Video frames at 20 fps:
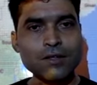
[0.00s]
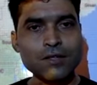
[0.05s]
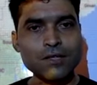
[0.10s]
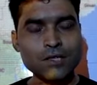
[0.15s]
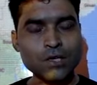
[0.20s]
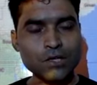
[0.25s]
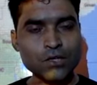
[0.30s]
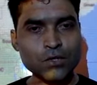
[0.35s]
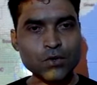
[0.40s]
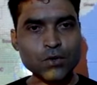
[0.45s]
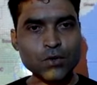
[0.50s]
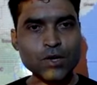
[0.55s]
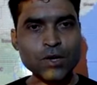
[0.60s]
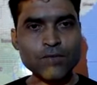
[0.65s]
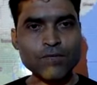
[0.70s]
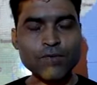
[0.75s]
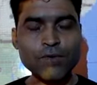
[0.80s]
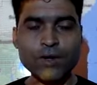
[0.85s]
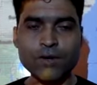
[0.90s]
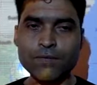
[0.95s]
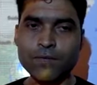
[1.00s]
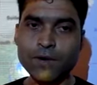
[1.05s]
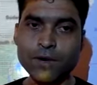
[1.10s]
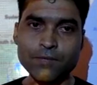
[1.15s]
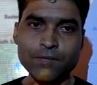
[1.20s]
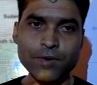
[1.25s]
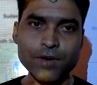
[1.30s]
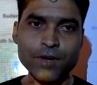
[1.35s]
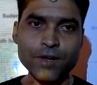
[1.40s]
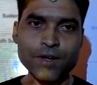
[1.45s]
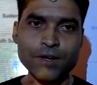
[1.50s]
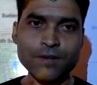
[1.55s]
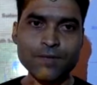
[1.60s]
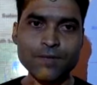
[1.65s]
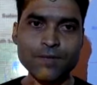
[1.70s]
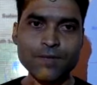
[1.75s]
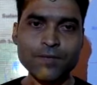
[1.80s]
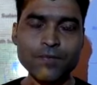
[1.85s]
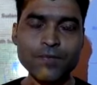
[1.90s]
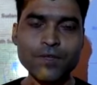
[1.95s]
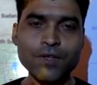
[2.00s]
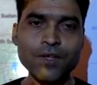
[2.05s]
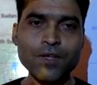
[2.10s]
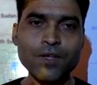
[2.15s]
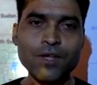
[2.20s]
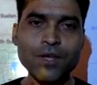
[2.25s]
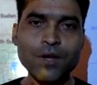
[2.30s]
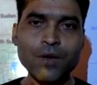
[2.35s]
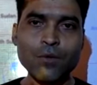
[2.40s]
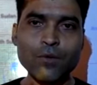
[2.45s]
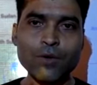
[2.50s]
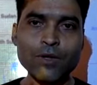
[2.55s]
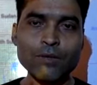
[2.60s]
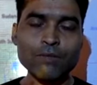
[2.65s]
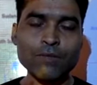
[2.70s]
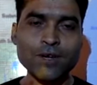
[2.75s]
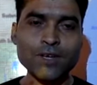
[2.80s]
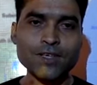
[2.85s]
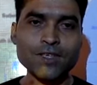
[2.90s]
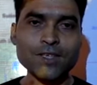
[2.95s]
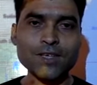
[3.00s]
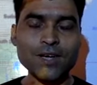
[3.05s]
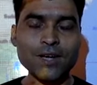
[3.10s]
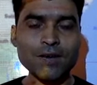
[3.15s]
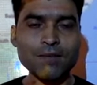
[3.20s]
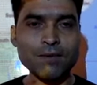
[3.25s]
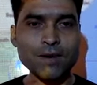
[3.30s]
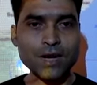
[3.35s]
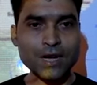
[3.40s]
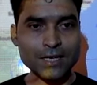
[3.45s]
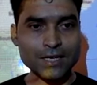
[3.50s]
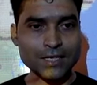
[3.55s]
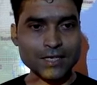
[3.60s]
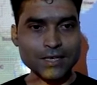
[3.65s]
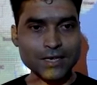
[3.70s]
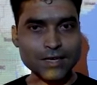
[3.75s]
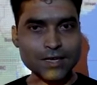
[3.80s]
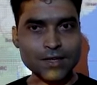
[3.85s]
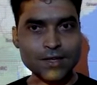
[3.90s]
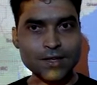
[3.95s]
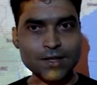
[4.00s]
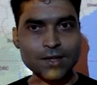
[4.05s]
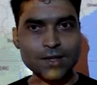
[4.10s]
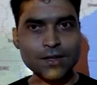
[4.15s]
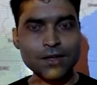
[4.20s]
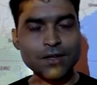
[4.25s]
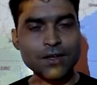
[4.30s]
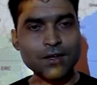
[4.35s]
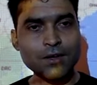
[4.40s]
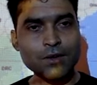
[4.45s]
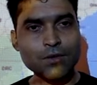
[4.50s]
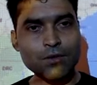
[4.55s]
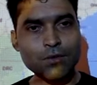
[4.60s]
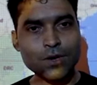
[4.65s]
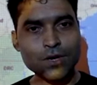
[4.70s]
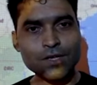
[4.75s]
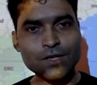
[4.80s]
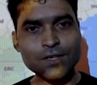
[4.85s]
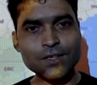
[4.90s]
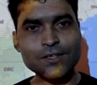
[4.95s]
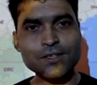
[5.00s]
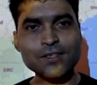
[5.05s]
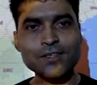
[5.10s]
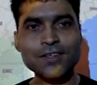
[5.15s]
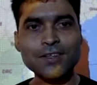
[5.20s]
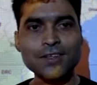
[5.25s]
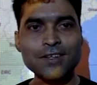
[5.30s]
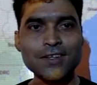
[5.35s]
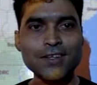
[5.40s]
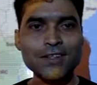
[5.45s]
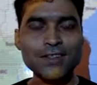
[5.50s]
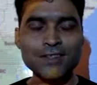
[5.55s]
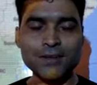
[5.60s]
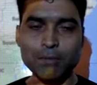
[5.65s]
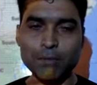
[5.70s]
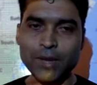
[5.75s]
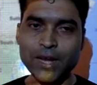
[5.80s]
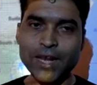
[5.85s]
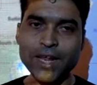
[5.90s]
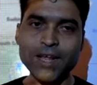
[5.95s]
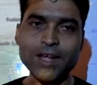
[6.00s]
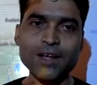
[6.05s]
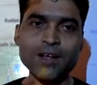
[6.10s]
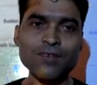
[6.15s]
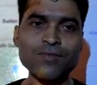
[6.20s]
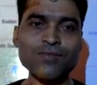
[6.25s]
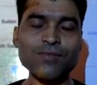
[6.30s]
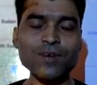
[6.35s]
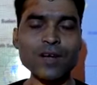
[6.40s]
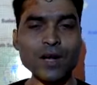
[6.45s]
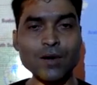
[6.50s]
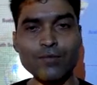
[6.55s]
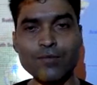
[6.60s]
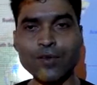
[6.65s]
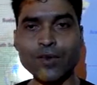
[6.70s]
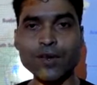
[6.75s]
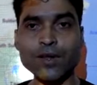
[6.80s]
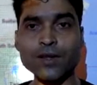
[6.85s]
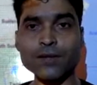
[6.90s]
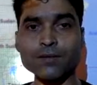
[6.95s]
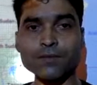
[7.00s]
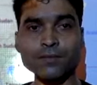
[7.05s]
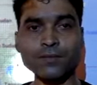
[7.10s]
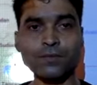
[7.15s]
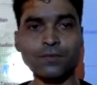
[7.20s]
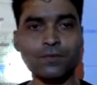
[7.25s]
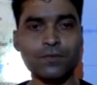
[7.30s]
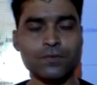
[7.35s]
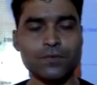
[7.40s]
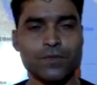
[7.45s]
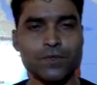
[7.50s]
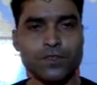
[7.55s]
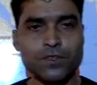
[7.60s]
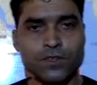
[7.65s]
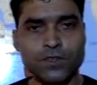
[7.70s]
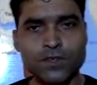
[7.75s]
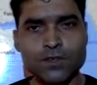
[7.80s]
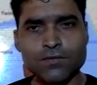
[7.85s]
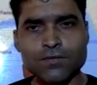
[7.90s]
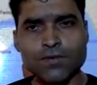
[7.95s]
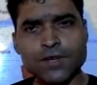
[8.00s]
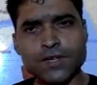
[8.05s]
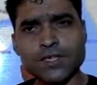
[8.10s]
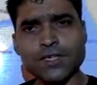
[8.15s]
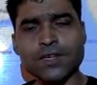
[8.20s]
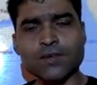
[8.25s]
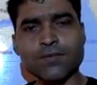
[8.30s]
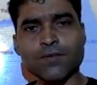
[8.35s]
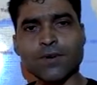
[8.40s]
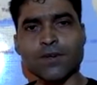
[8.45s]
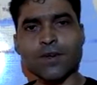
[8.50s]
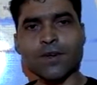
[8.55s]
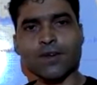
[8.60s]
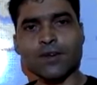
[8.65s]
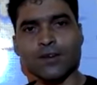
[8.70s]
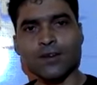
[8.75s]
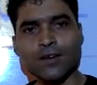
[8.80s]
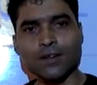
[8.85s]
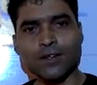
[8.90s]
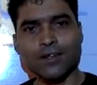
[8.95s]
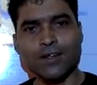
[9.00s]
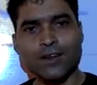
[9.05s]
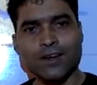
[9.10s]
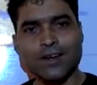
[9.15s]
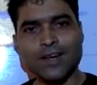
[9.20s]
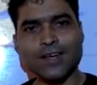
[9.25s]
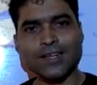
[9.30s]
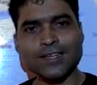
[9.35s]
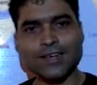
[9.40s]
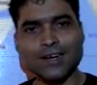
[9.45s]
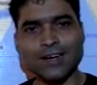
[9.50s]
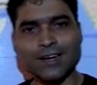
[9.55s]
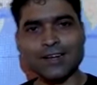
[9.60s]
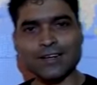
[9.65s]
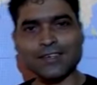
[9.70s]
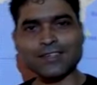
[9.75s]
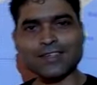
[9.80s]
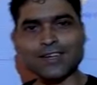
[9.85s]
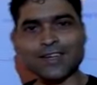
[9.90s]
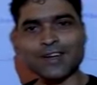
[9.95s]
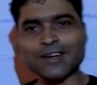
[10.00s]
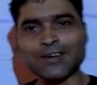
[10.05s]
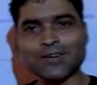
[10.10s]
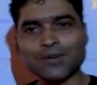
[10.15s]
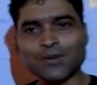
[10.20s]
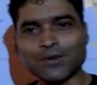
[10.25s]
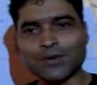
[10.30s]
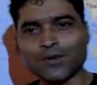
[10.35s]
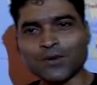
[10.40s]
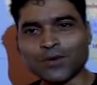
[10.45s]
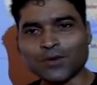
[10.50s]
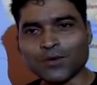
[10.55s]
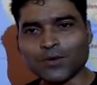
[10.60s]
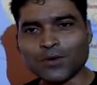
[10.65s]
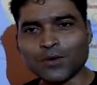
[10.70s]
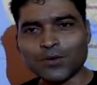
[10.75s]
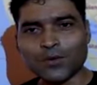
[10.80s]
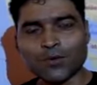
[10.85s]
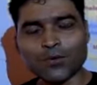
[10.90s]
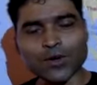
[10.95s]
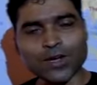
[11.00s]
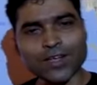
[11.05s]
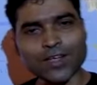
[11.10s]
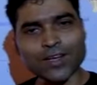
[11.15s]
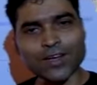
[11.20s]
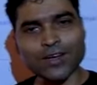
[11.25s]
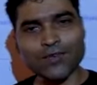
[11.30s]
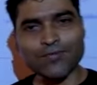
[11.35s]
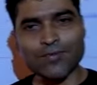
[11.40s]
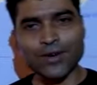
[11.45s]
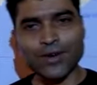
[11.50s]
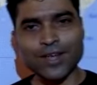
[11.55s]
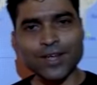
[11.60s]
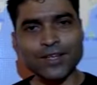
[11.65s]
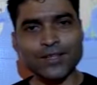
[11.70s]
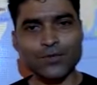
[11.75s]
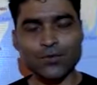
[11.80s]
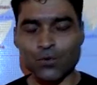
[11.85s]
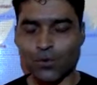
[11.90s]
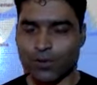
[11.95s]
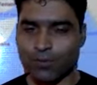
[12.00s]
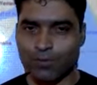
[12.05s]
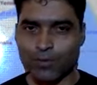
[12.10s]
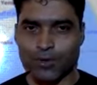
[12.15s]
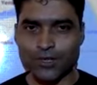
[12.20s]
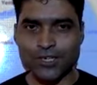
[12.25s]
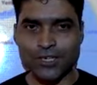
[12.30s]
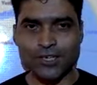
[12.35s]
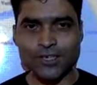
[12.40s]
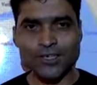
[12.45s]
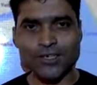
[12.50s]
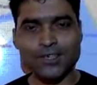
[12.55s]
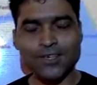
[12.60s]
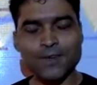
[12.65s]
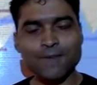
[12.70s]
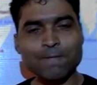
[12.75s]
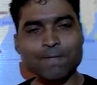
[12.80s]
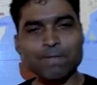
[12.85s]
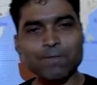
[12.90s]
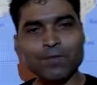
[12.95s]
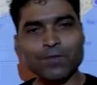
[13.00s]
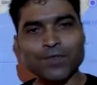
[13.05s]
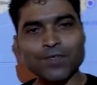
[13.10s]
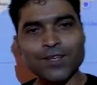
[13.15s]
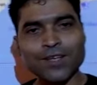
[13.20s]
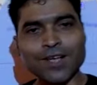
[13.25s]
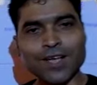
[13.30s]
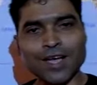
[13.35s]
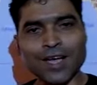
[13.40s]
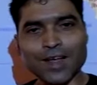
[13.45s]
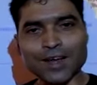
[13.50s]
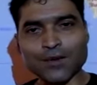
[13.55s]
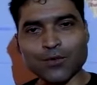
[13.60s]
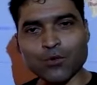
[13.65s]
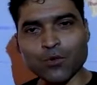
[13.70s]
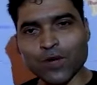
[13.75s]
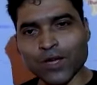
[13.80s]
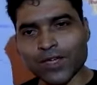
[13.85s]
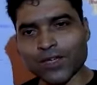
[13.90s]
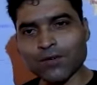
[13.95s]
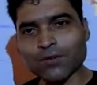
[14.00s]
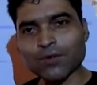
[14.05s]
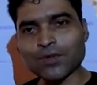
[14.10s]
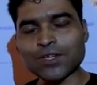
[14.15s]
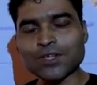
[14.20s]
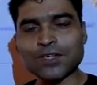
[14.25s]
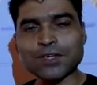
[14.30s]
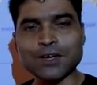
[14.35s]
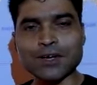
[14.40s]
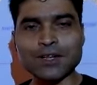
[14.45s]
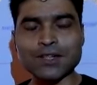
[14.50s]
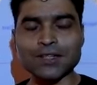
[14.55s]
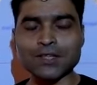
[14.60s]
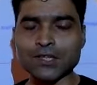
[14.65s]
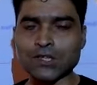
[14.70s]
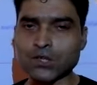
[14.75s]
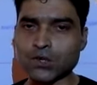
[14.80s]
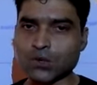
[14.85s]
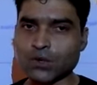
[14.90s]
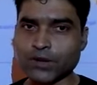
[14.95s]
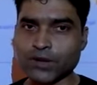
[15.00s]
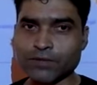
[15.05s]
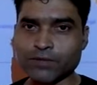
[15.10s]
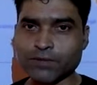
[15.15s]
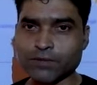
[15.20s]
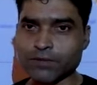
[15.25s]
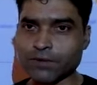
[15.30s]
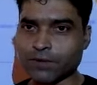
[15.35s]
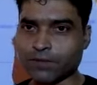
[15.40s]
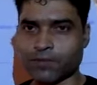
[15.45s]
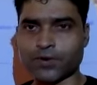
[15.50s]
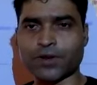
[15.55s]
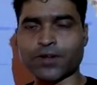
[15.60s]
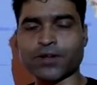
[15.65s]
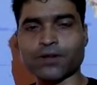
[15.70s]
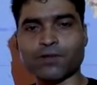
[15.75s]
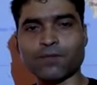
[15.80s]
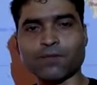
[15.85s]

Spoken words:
the geography of Africa, we must have idea what is the meaning of Africa. First of all, let's understand why Africa is so important and why we study the geography of Africa.